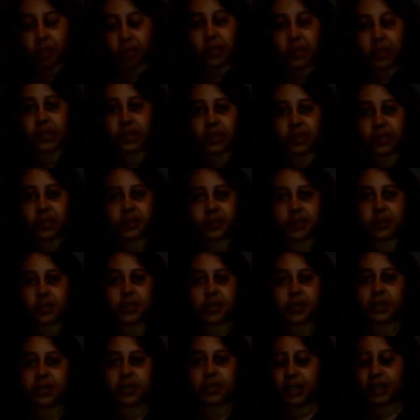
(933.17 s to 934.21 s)
possibly my
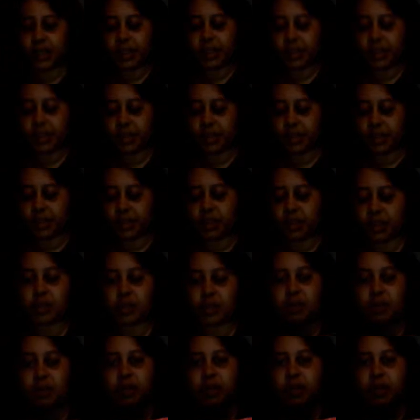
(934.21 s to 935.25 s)
last issue
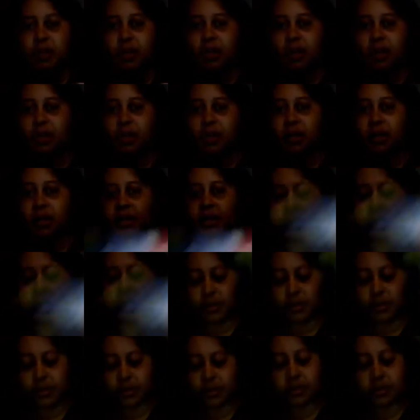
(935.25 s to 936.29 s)

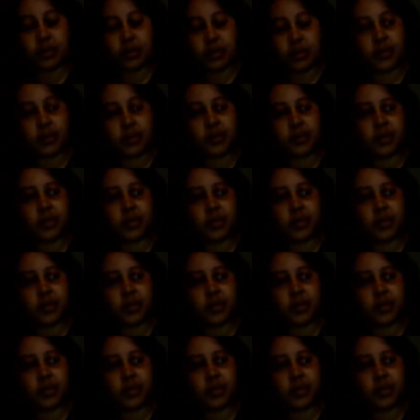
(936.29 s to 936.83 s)
another different